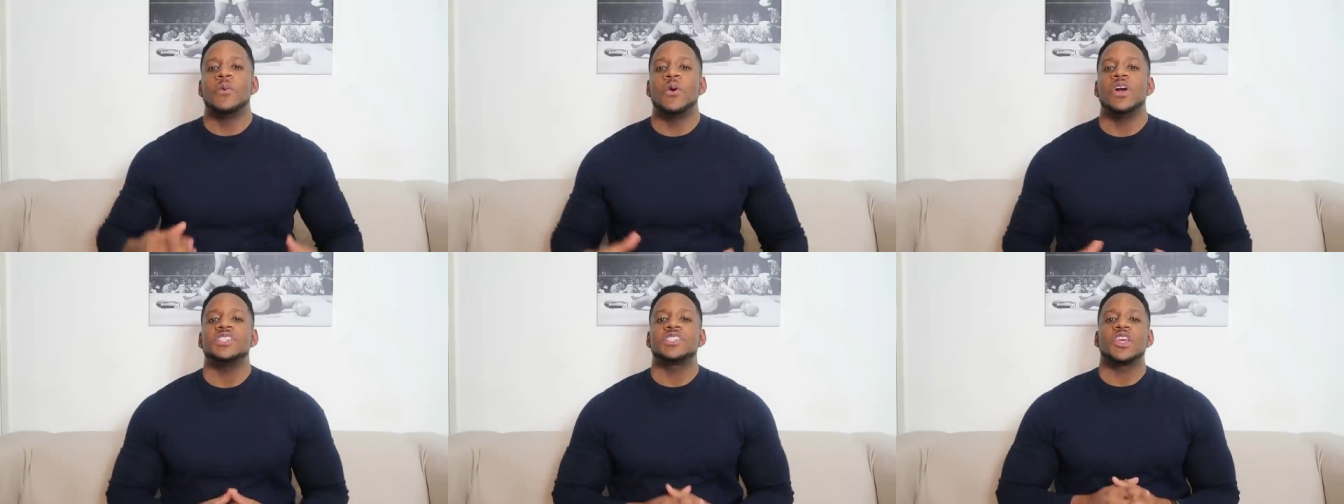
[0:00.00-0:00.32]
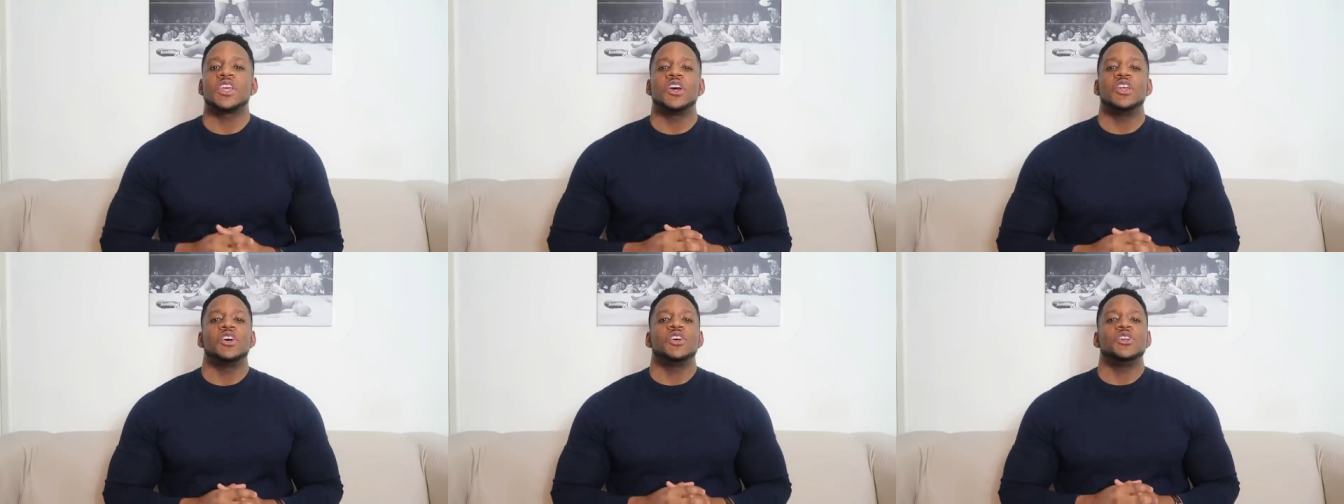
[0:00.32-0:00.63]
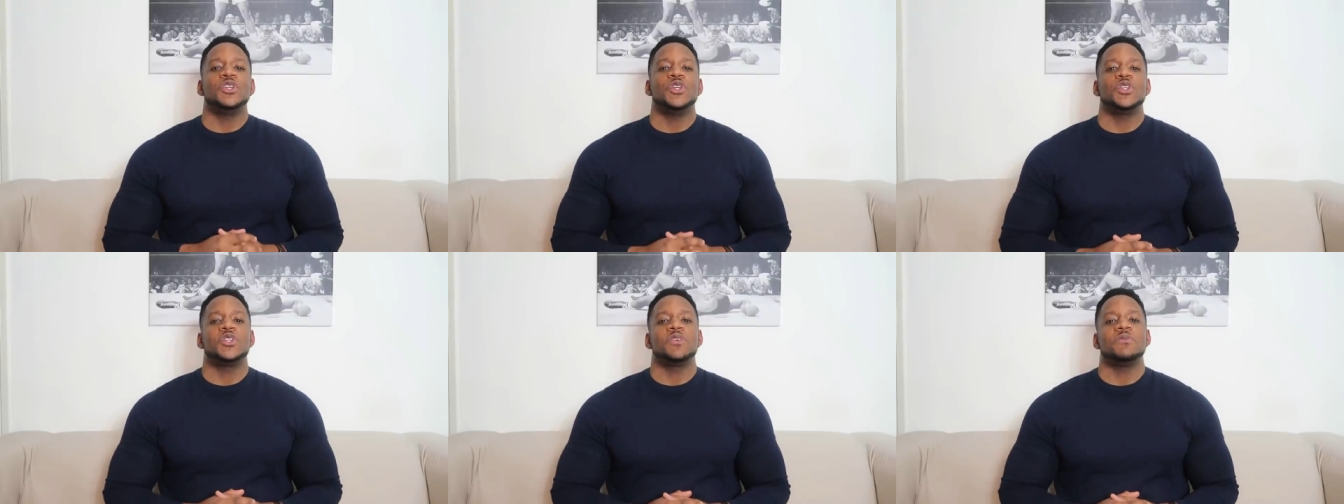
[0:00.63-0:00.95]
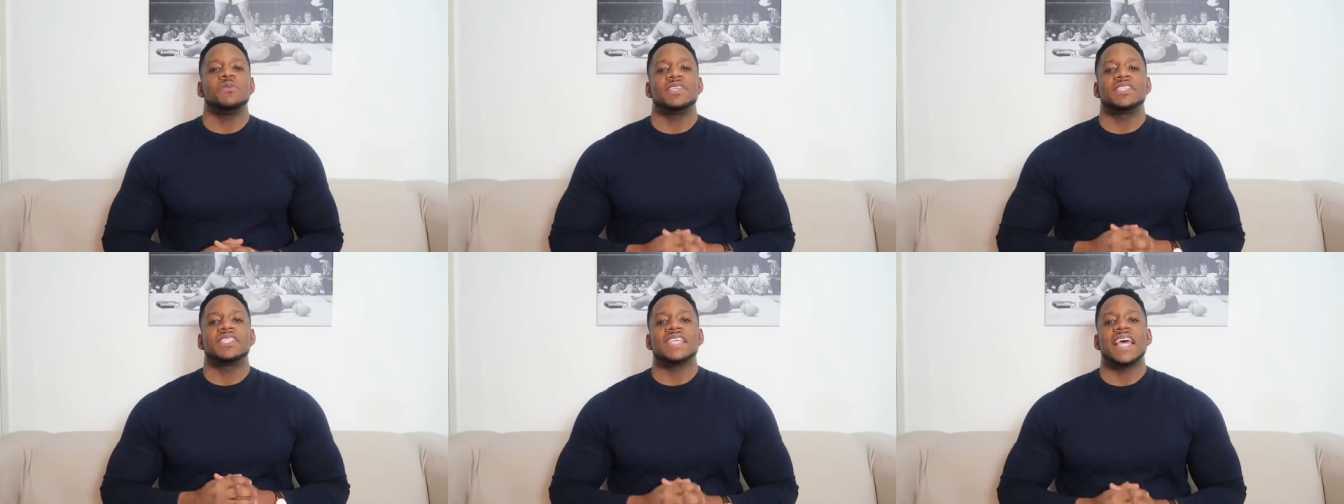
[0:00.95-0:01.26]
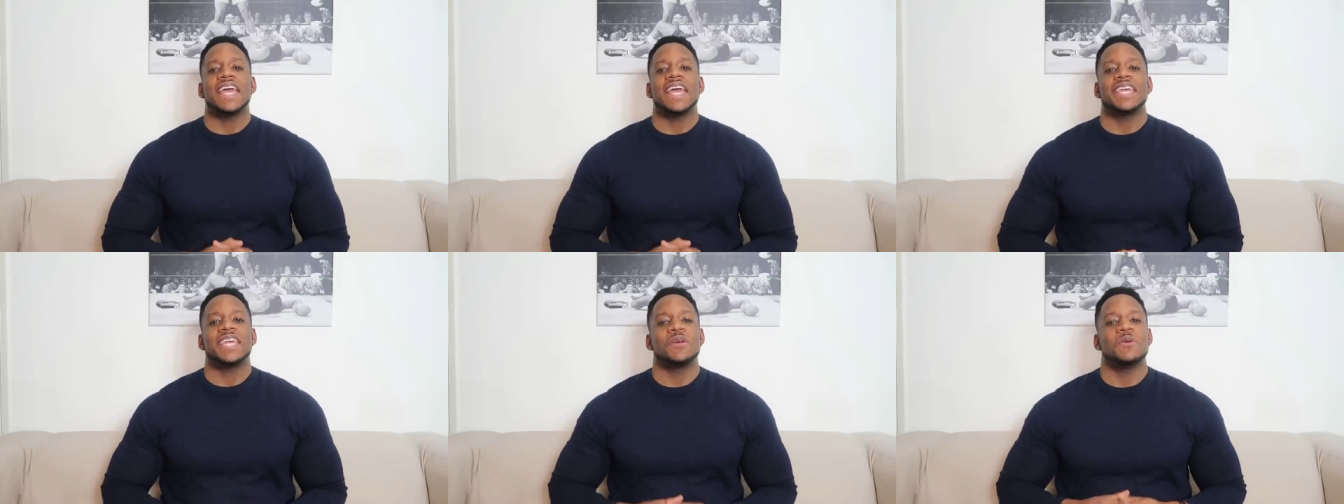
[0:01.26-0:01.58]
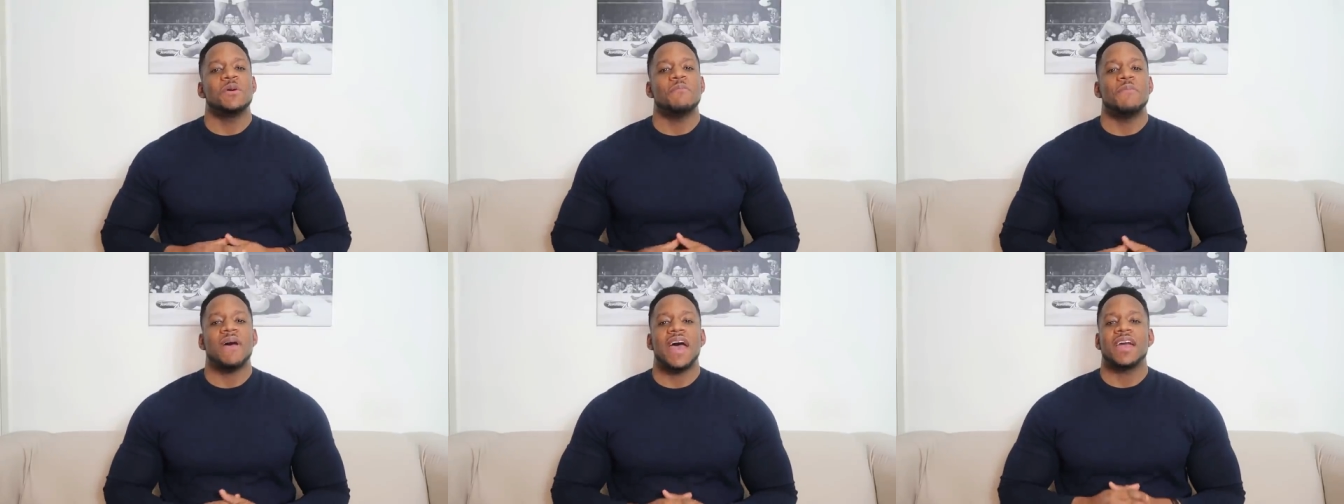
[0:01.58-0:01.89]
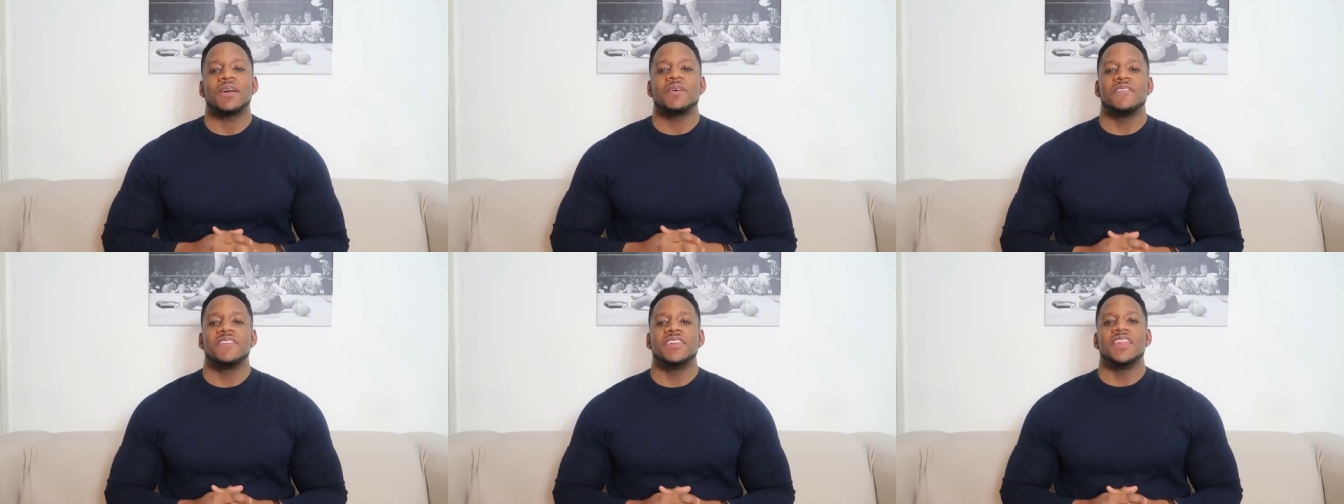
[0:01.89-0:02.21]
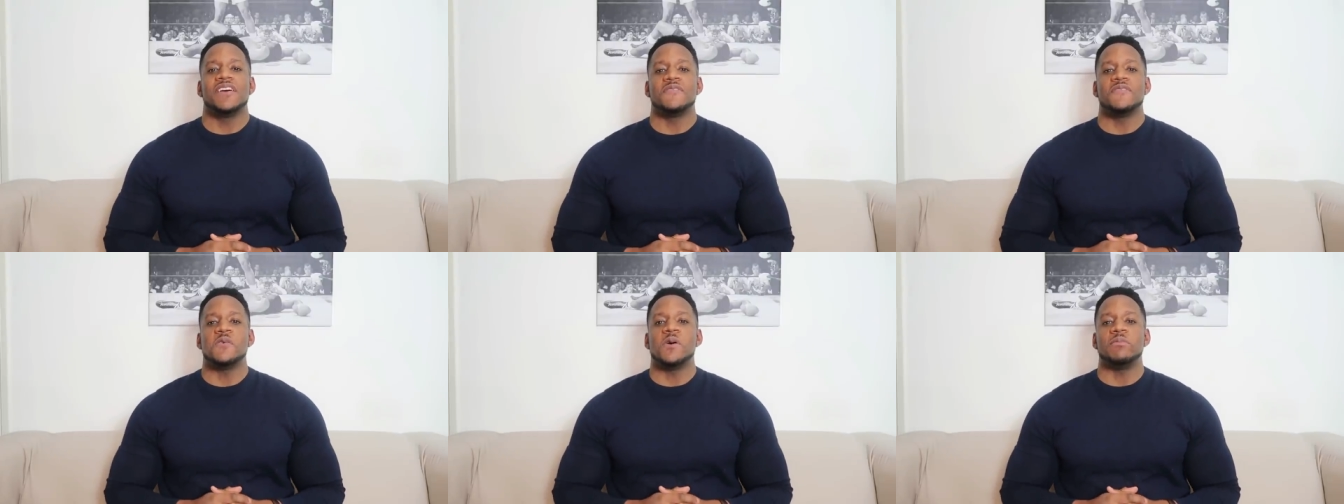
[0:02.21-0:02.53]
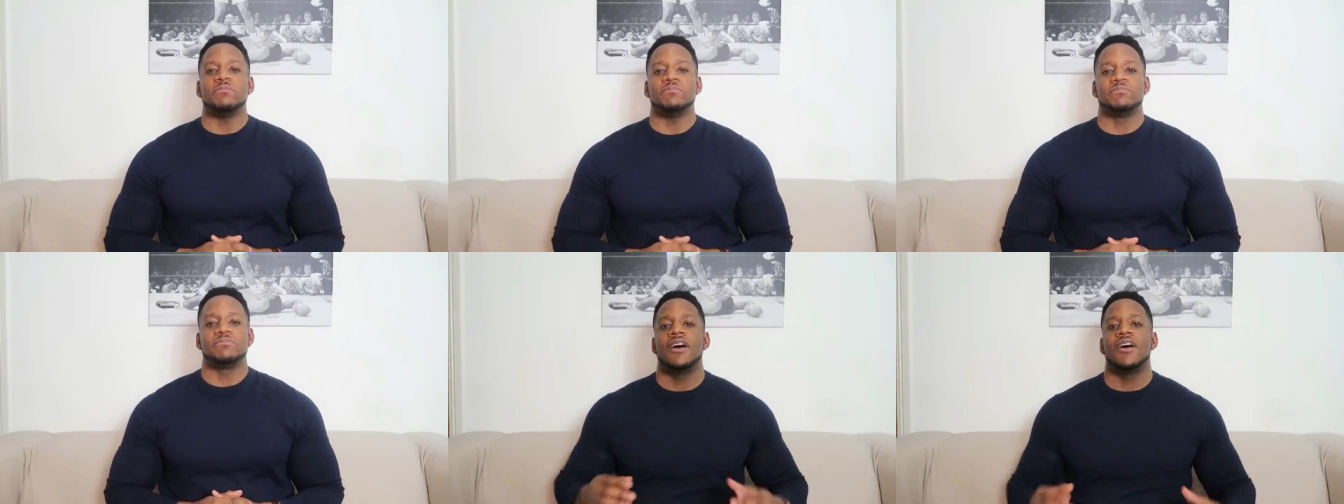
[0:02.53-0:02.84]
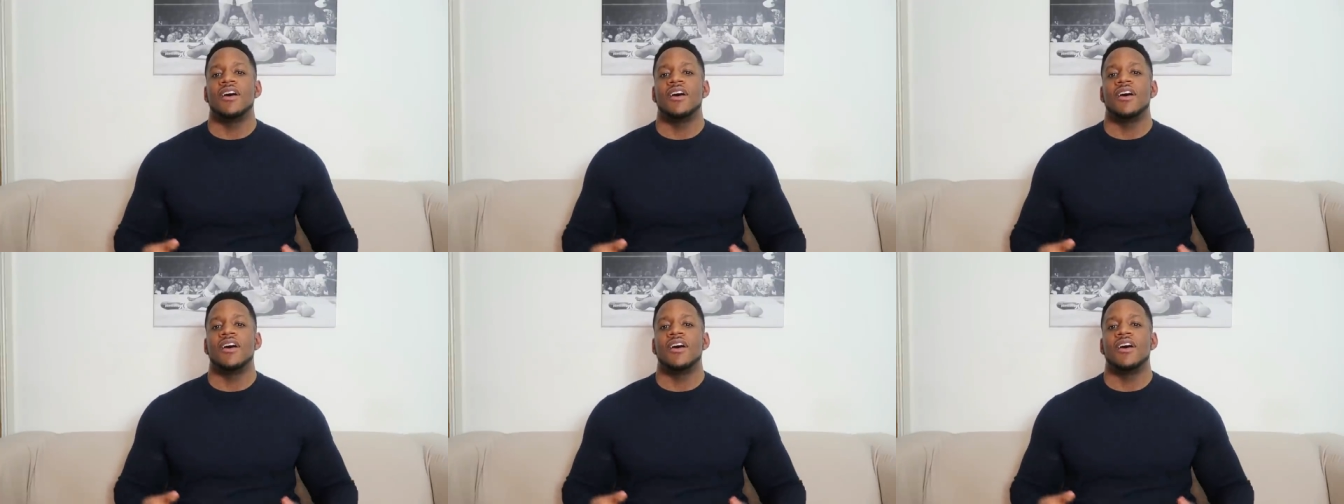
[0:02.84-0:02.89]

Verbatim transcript: What is going on YouTube, it's Sank we're back with another one.